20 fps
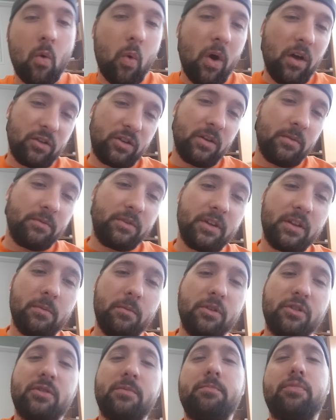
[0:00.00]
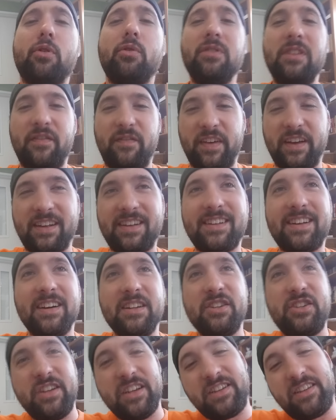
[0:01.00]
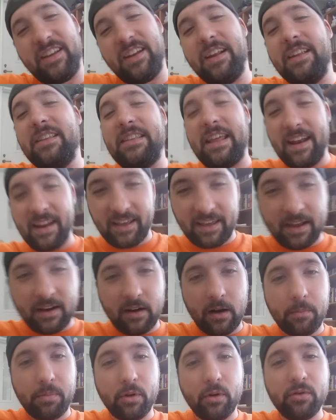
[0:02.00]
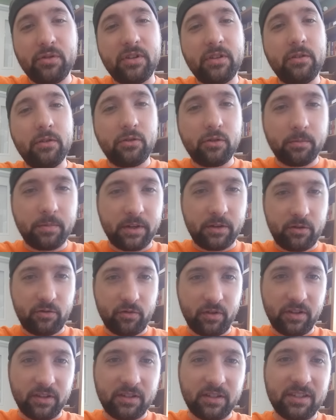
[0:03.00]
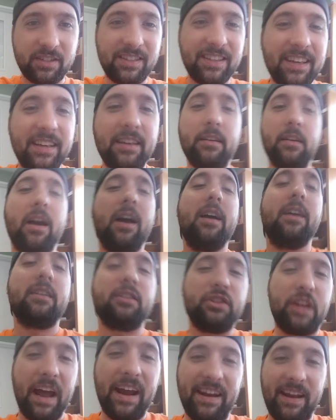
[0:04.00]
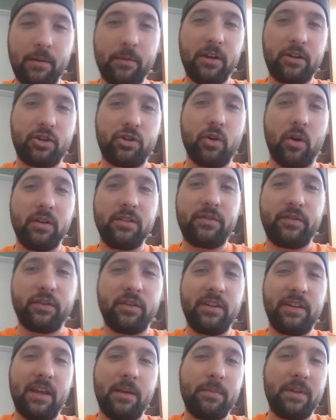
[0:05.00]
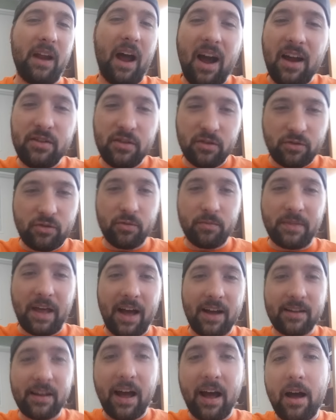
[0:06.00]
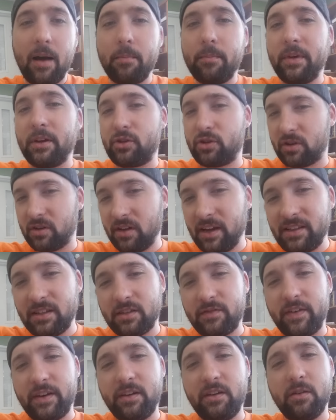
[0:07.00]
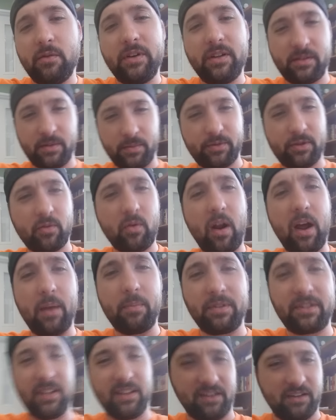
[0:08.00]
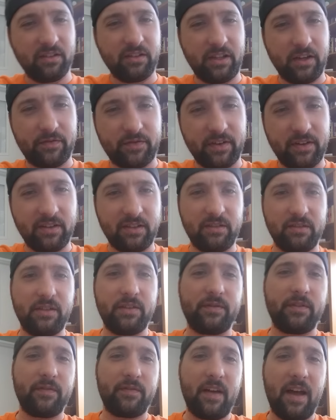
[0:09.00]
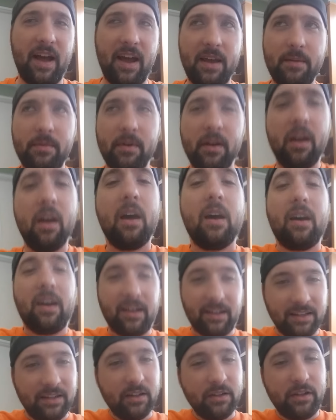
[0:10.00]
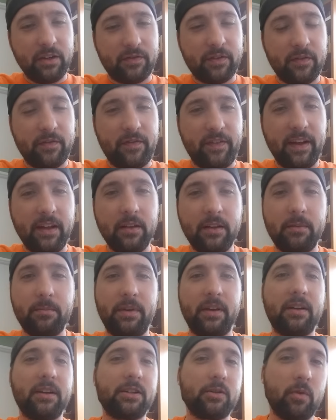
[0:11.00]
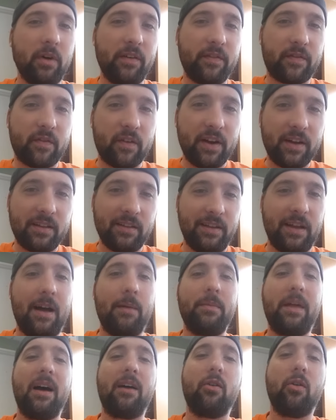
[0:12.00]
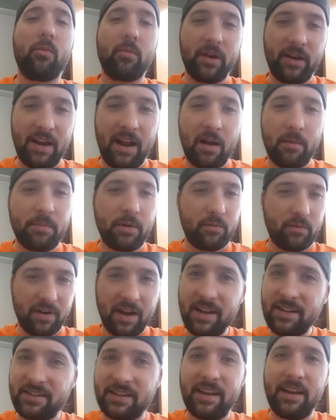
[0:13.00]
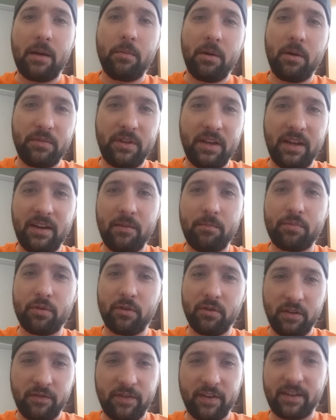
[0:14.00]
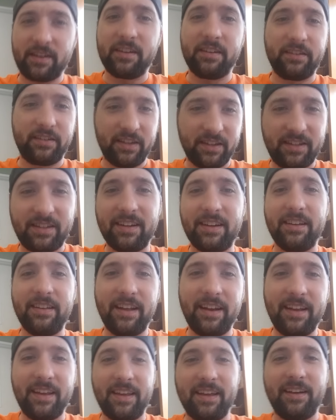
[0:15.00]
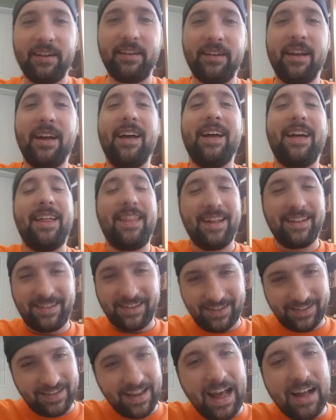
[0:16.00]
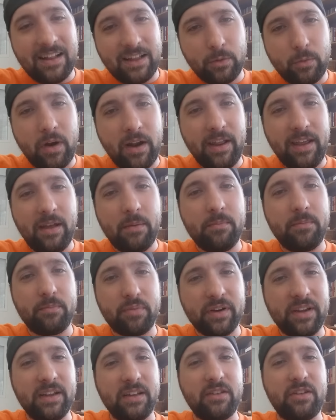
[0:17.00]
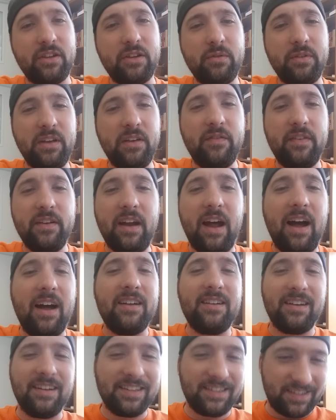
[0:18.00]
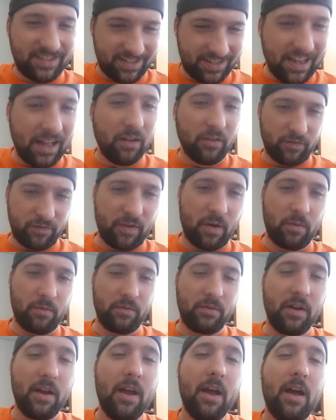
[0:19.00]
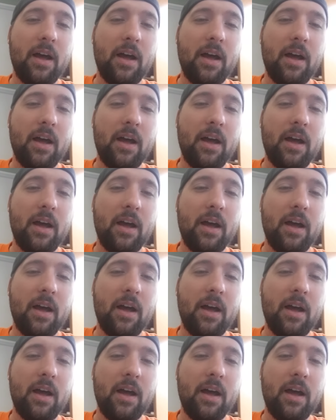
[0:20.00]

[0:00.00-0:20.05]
Welcome to the most prolific, consistent, and dedicated uploads in YouTube history. This is the Dynamic Sean's View Entertainment on YouTube.com. Make sure to like this video and subscribe. It's a little different vibe, a little different feeling because, quite frankly, I'm not home right now. But when I say I'm updated, prolific, consistent, and dedicated, that's exactly what I am bringing it to you, even on a cell phone.